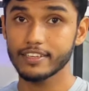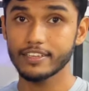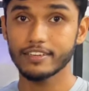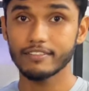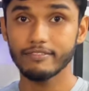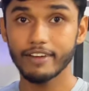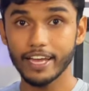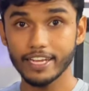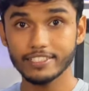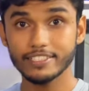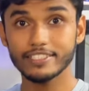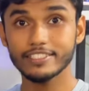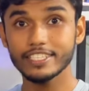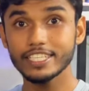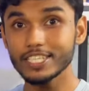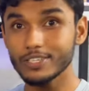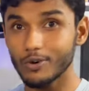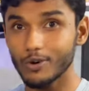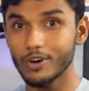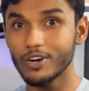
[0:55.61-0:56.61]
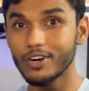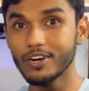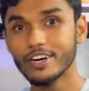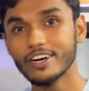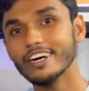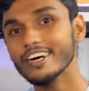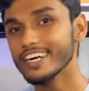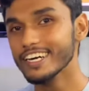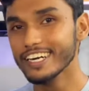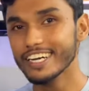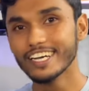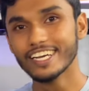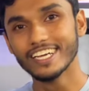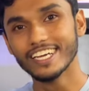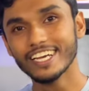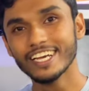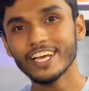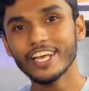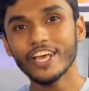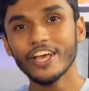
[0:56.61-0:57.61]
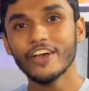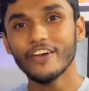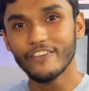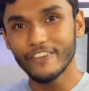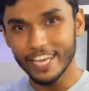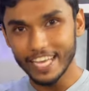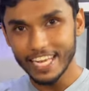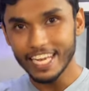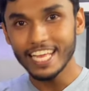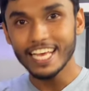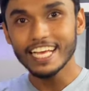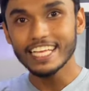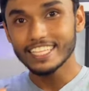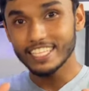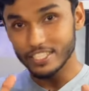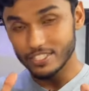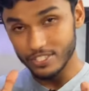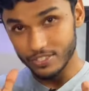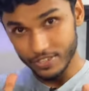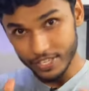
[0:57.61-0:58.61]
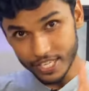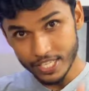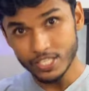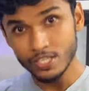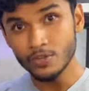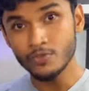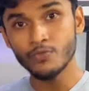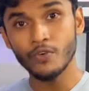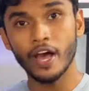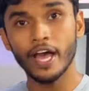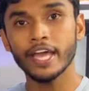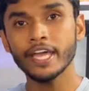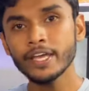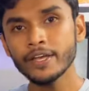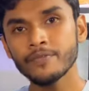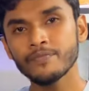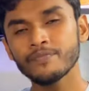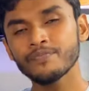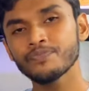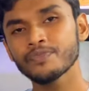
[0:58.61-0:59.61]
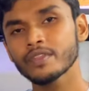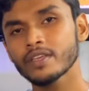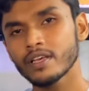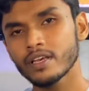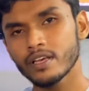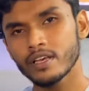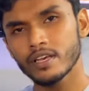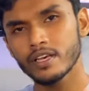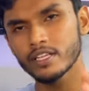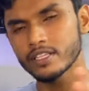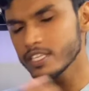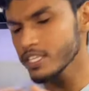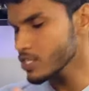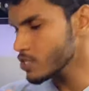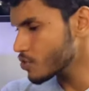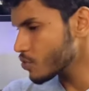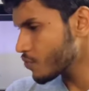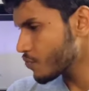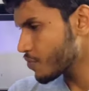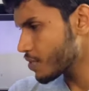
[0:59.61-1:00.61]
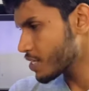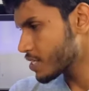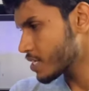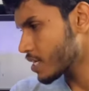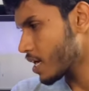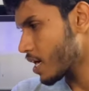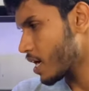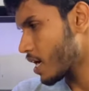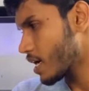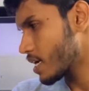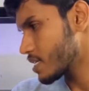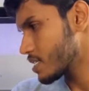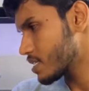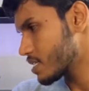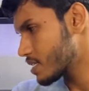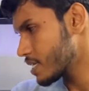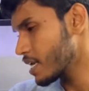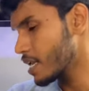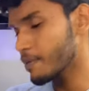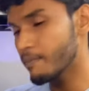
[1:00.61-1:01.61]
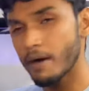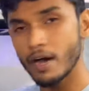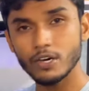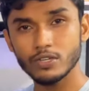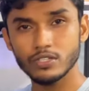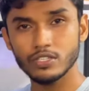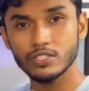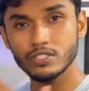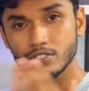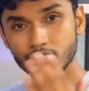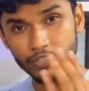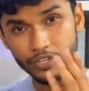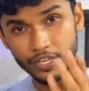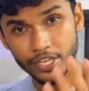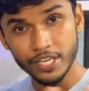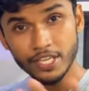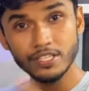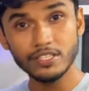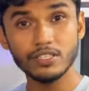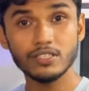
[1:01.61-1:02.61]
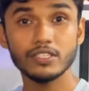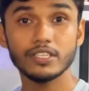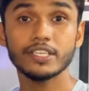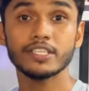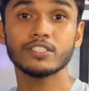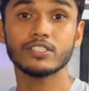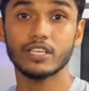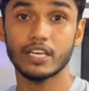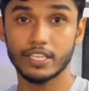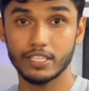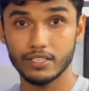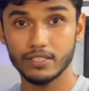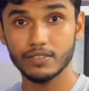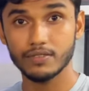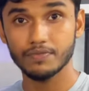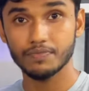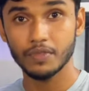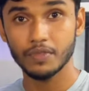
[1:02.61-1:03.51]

Where is the zero? Well, that's a reason why these two fish are still about 3 inches in size.